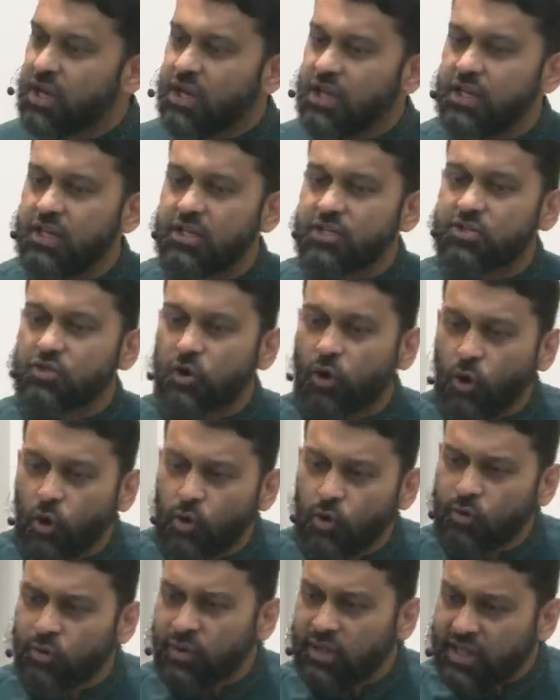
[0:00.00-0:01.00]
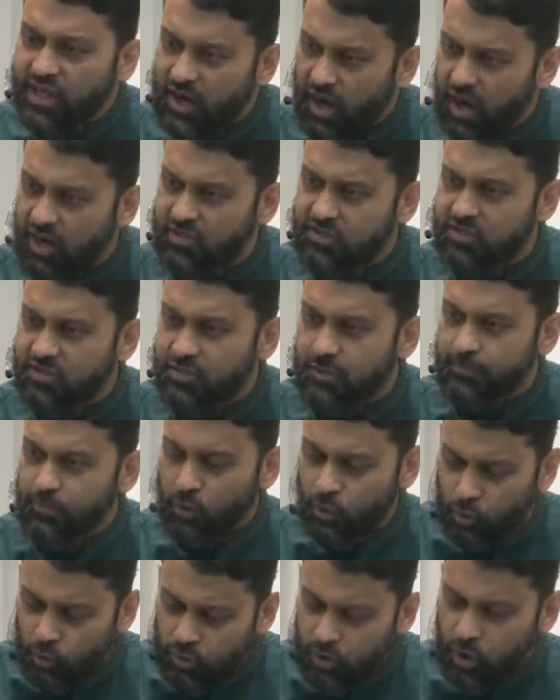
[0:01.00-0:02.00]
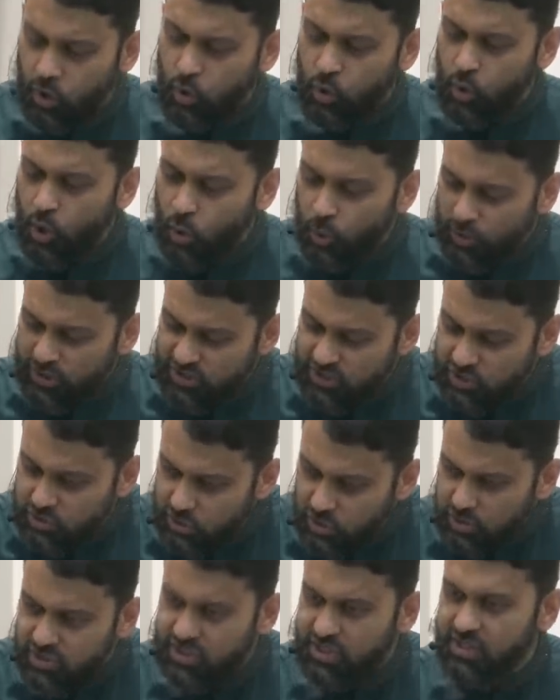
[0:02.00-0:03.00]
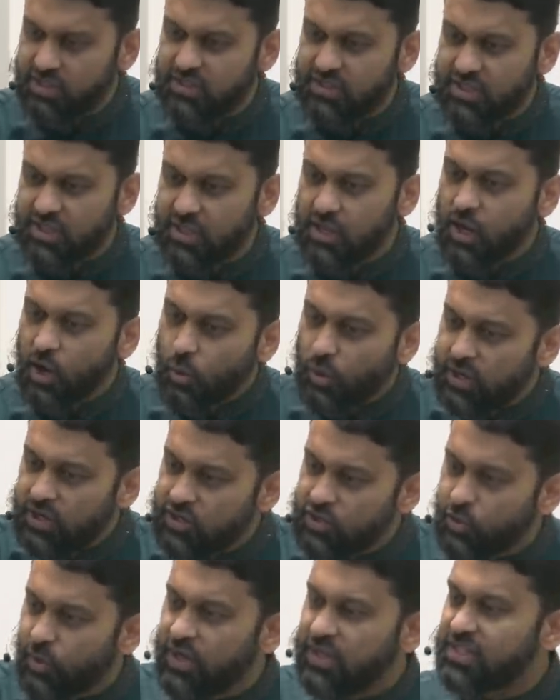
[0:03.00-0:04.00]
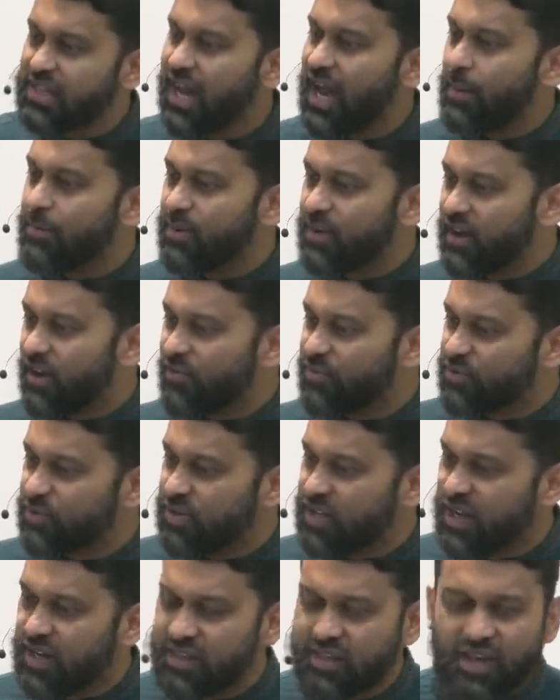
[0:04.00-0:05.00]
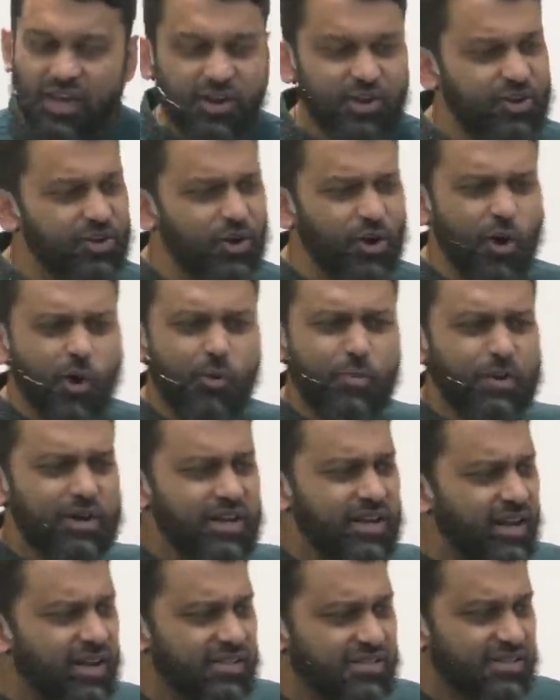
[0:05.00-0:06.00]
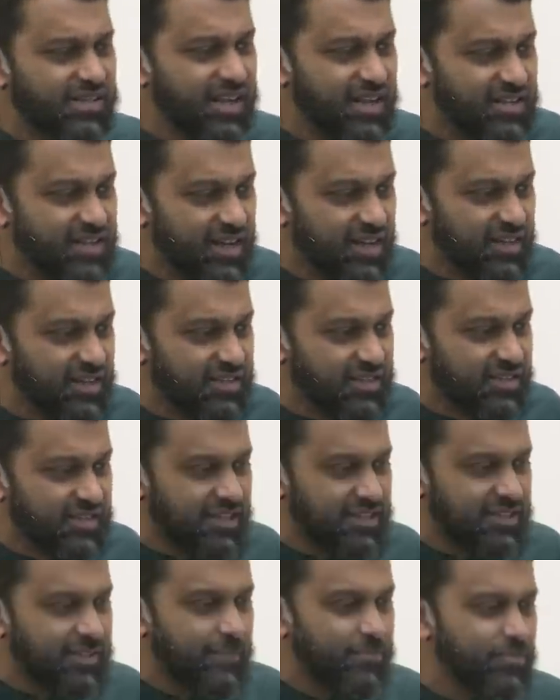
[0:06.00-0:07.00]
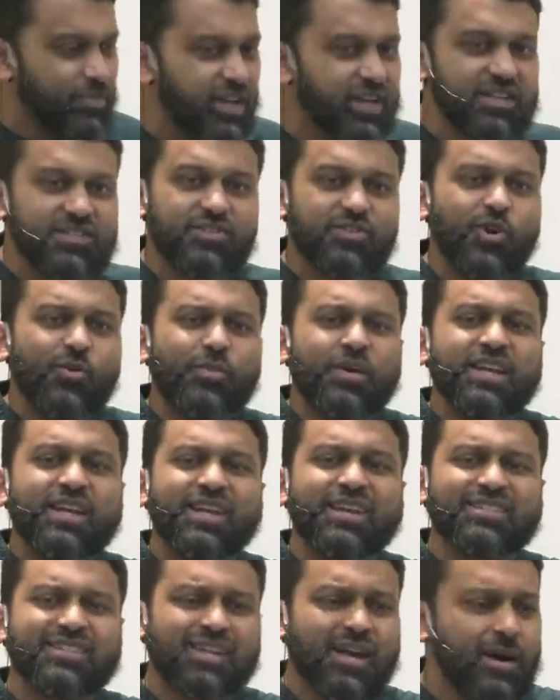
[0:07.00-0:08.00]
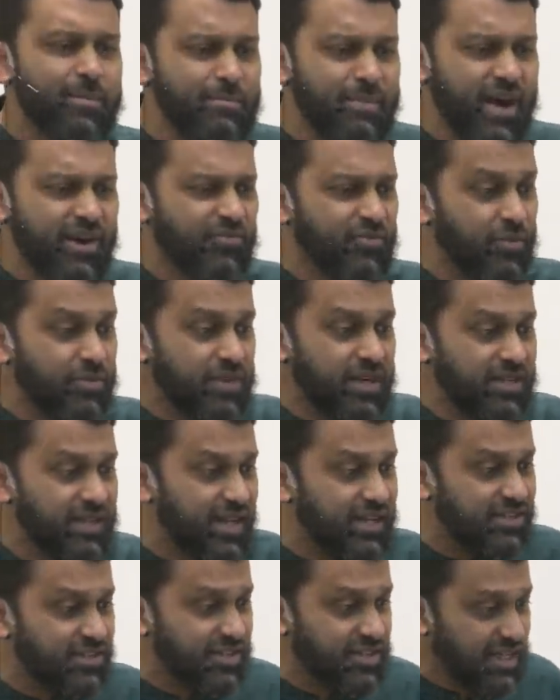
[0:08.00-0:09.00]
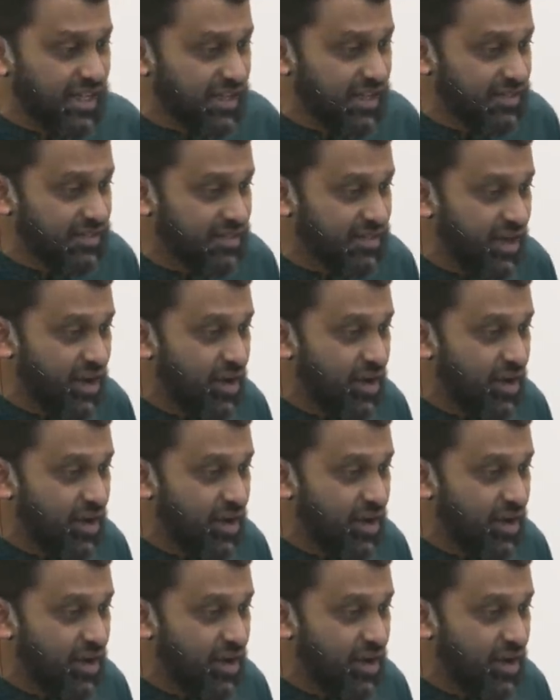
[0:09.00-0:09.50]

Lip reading: It is only us who know with certainty what is going to happen after death. Nobody else can tell us this, because nobody has come back from the dead to tell us.